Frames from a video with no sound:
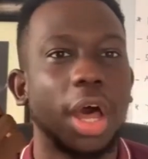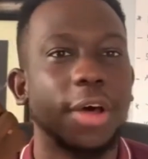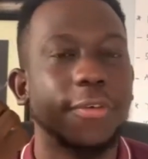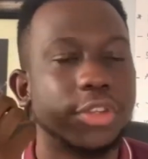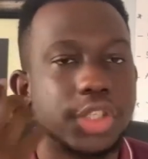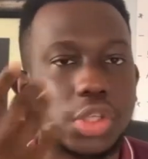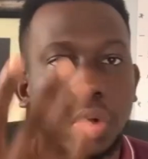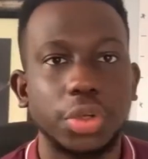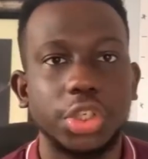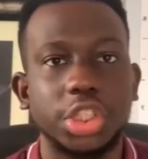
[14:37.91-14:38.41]

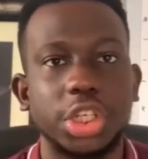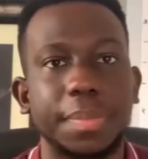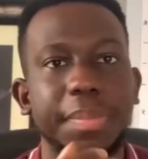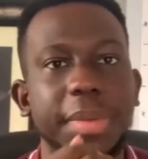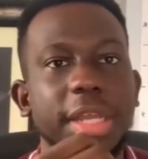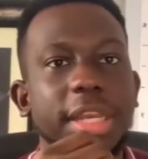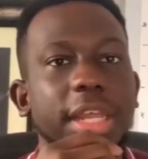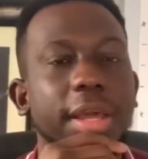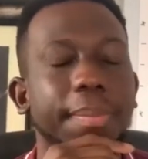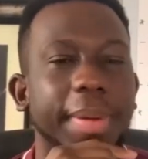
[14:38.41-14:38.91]
social
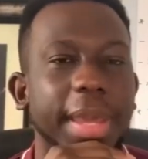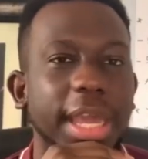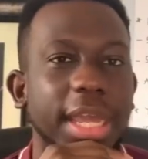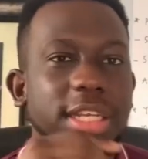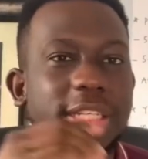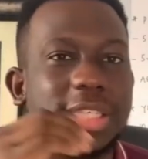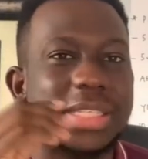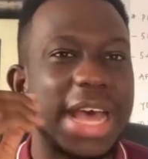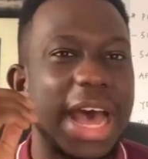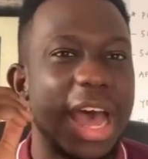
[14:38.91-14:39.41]
media
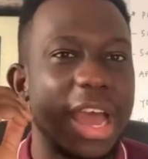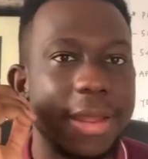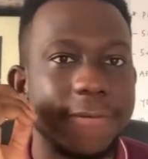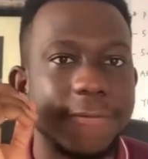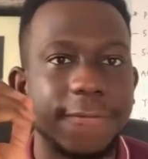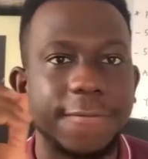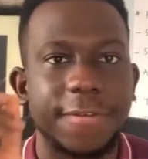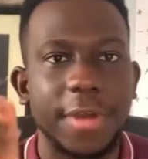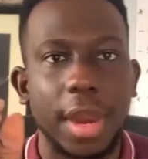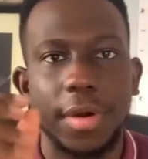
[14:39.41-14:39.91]
pages are a
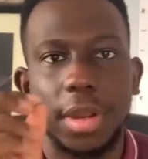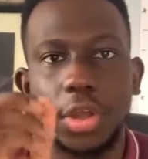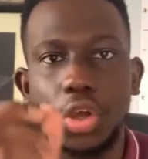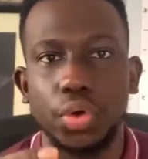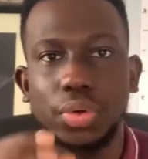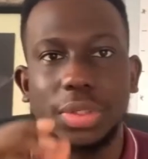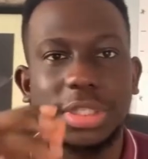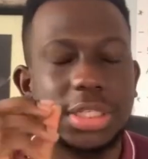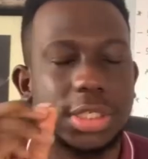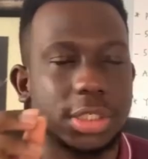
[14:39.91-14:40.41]
very
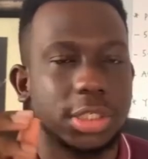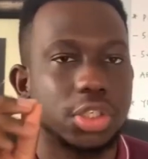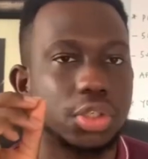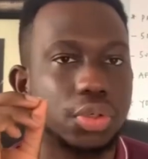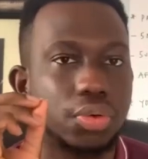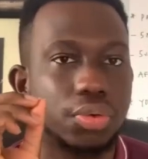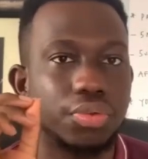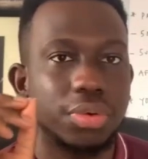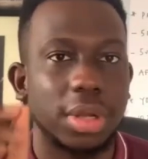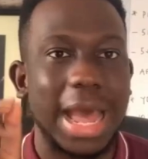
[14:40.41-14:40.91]
good
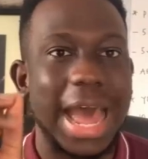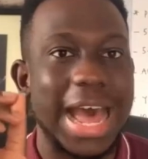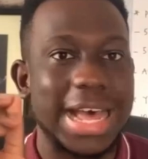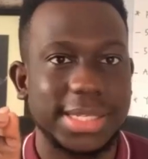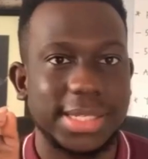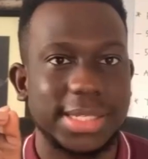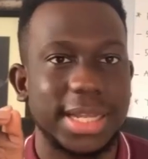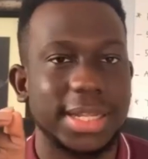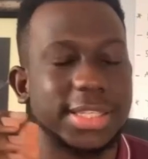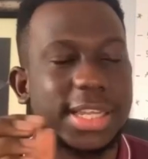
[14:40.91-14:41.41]
digital
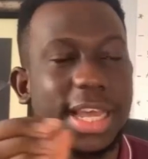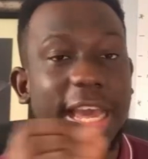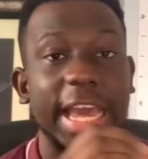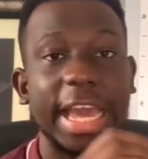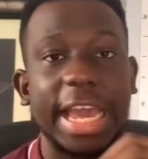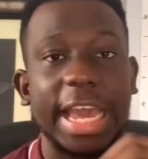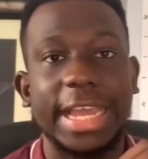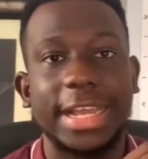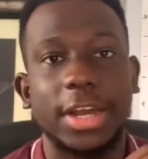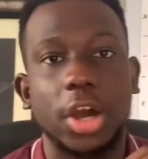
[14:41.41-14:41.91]
asset.
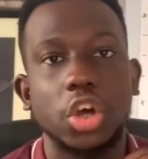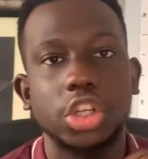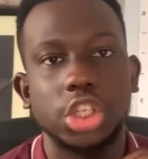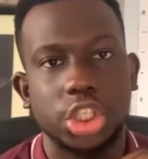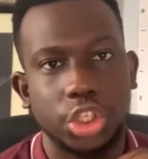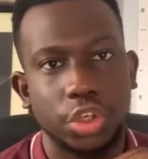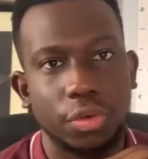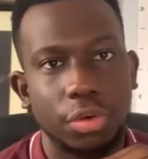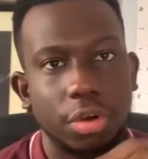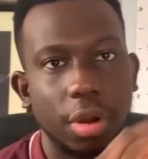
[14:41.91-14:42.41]
It
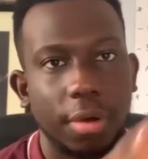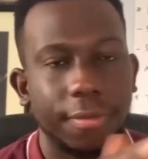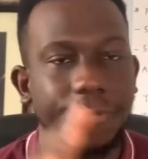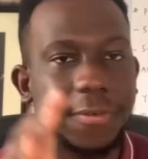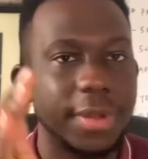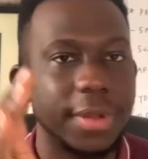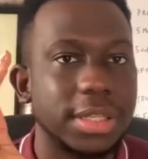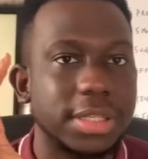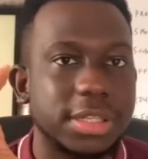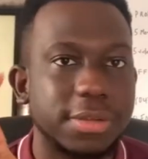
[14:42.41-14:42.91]
costs you
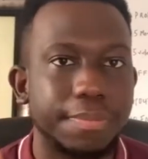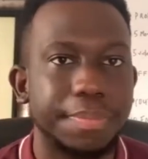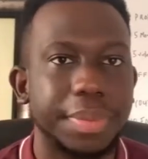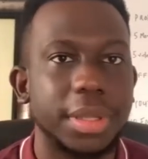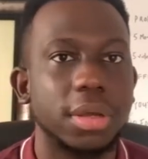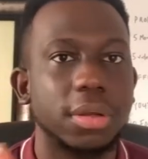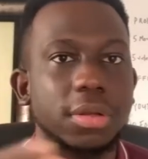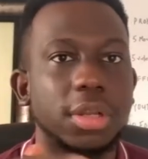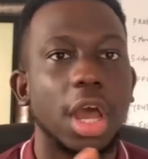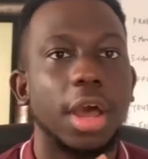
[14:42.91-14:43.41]
nothing to
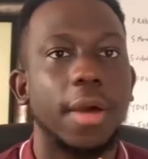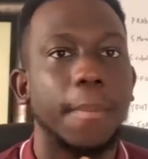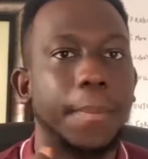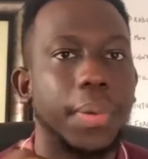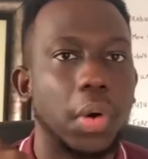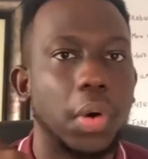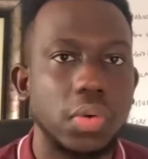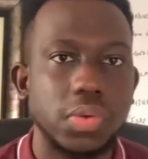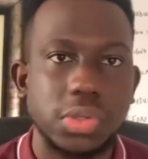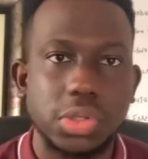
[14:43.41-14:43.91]
build.
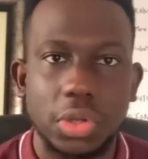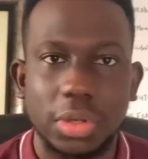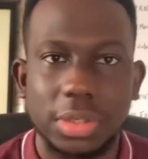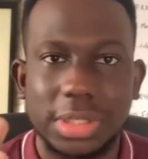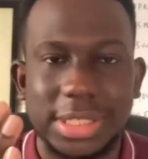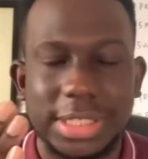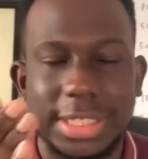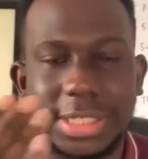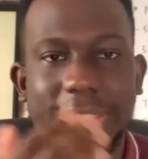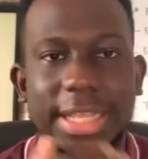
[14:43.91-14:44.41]
Post
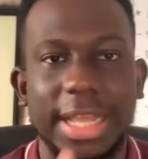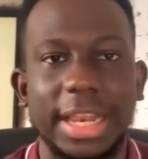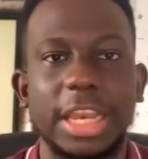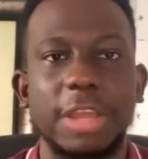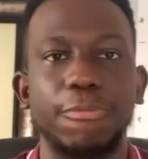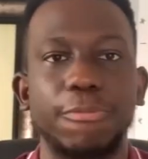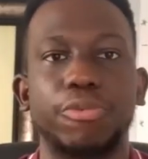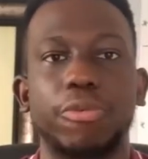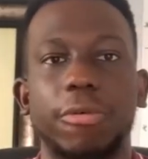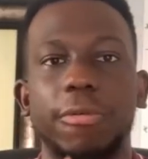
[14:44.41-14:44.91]

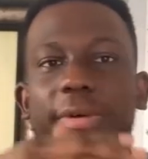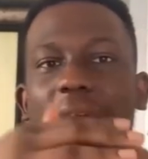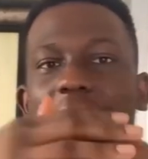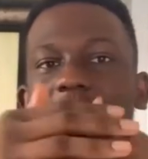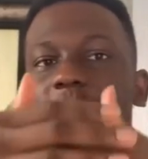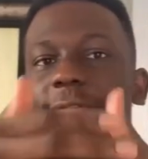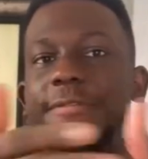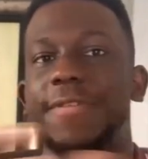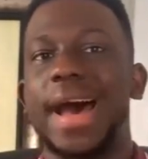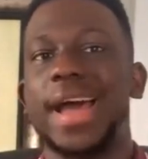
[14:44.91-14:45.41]
consistently,
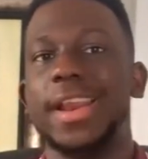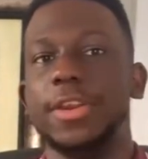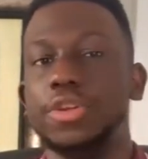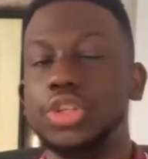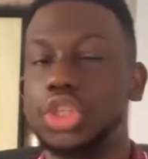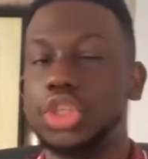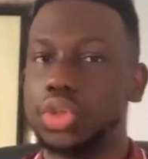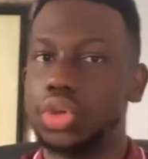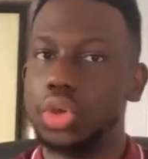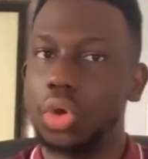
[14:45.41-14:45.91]
provide
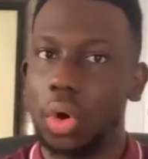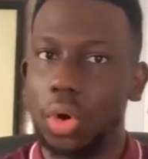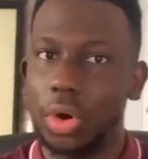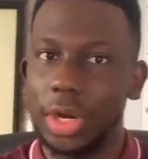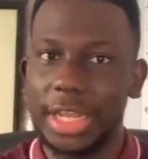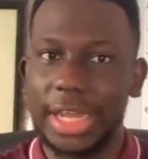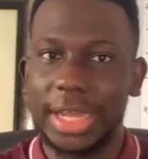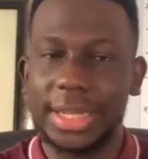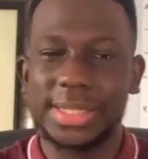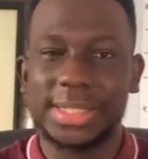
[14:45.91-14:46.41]
value to your
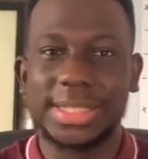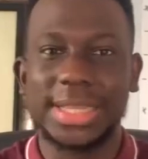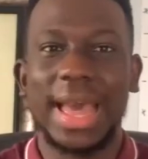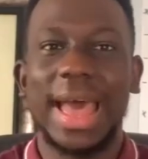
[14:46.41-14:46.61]
audience,